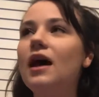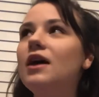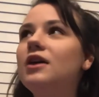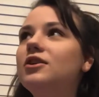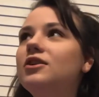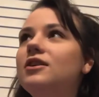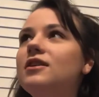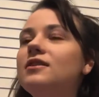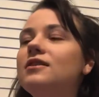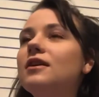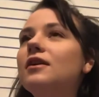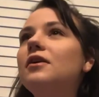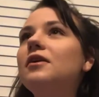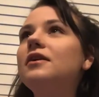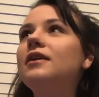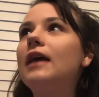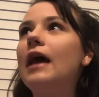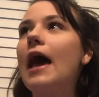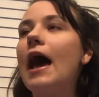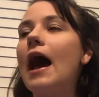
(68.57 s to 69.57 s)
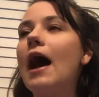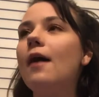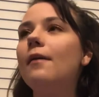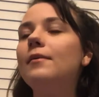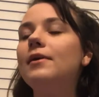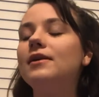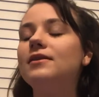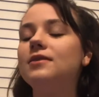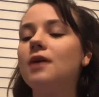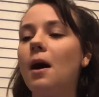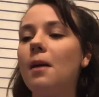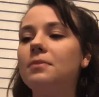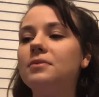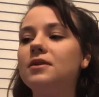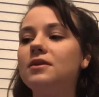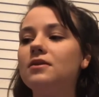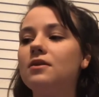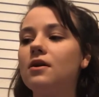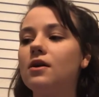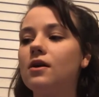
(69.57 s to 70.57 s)
she's a good cat. We
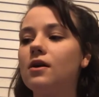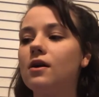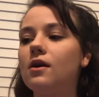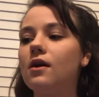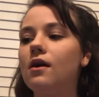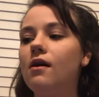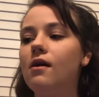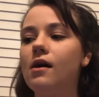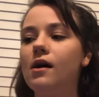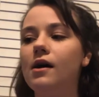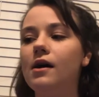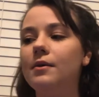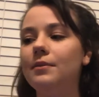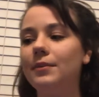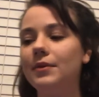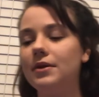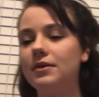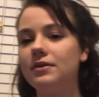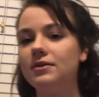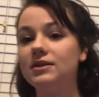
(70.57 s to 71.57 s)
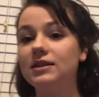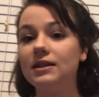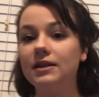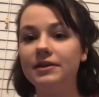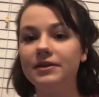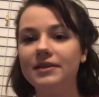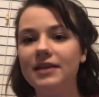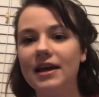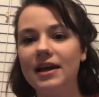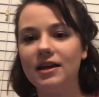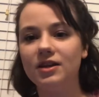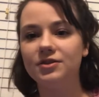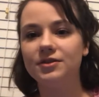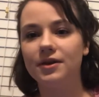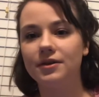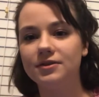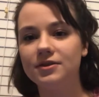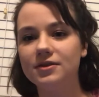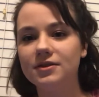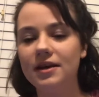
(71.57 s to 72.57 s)
adopted her on one of those clear day
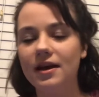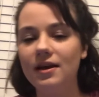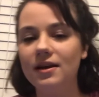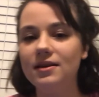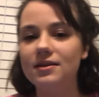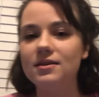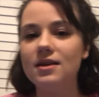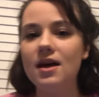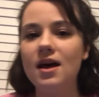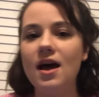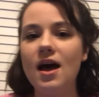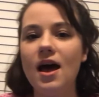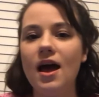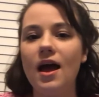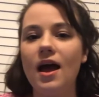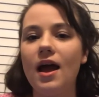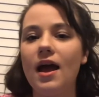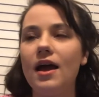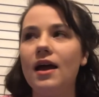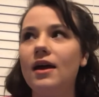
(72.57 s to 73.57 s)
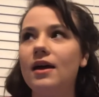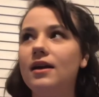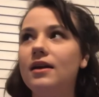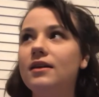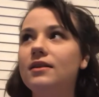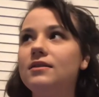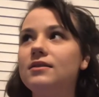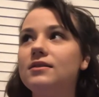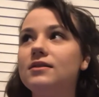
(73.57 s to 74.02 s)
shelter days, and